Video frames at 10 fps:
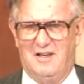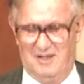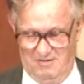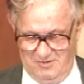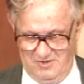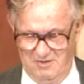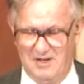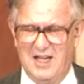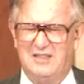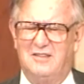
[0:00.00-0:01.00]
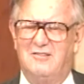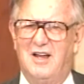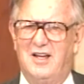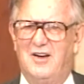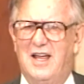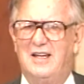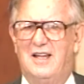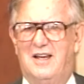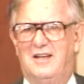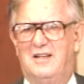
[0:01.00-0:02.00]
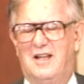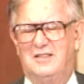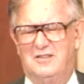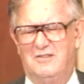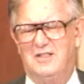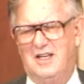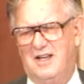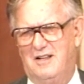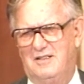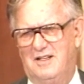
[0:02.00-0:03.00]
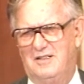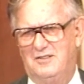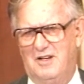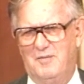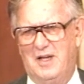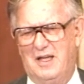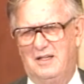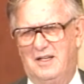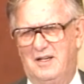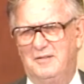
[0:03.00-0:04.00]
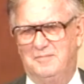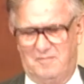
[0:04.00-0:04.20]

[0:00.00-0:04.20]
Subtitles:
Would you like to try your hand at it?" And I said, "Okay, I'll try my hand at it."